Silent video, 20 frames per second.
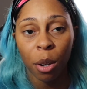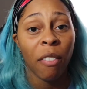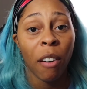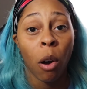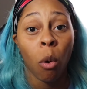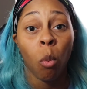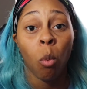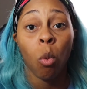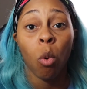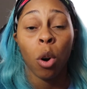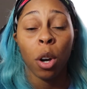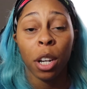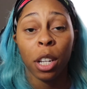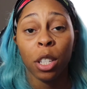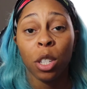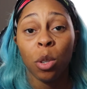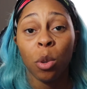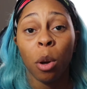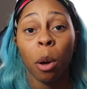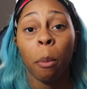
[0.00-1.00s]
If I wanted
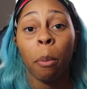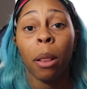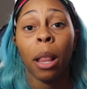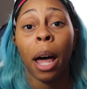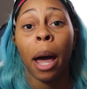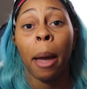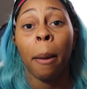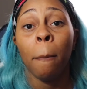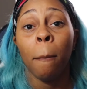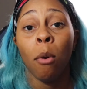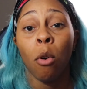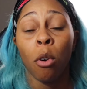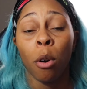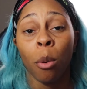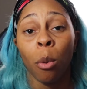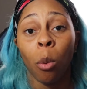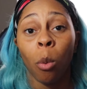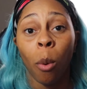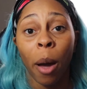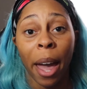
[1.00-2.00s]
to apply
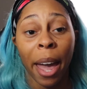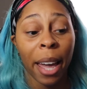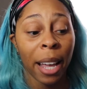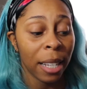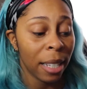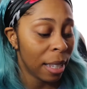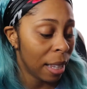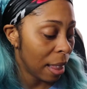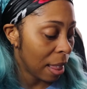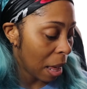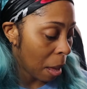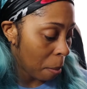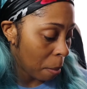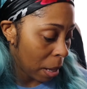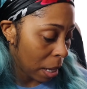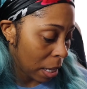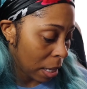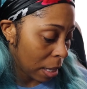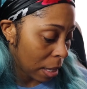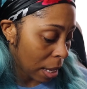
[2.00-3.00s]
more wax, that
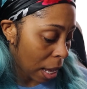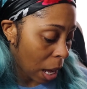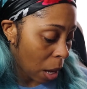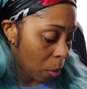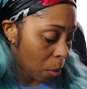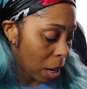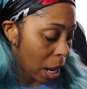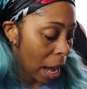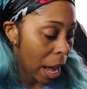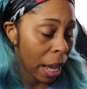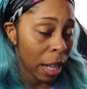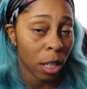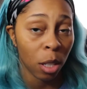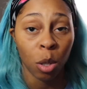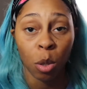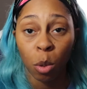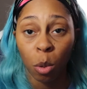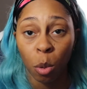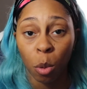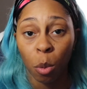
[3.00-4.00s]
means I would have had
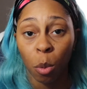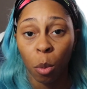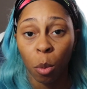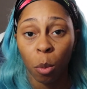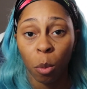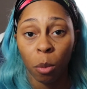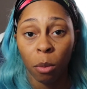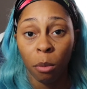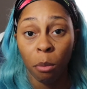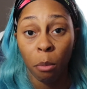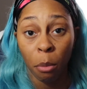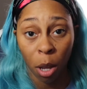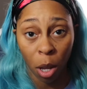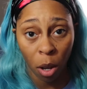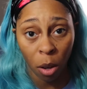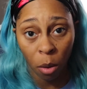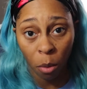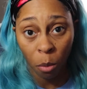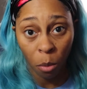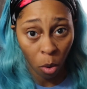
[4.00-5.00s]
to
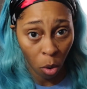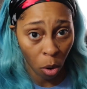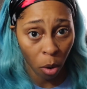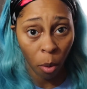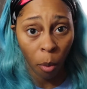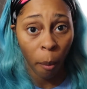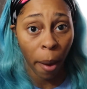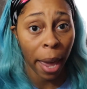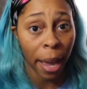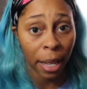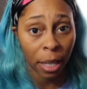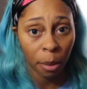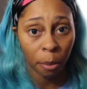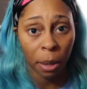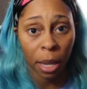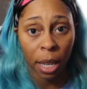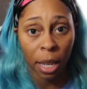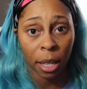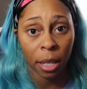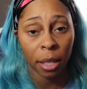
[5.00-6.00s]
melt more wax
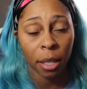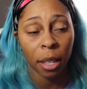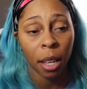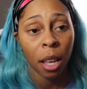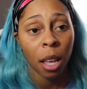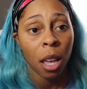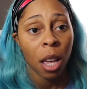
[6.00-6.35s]
beads,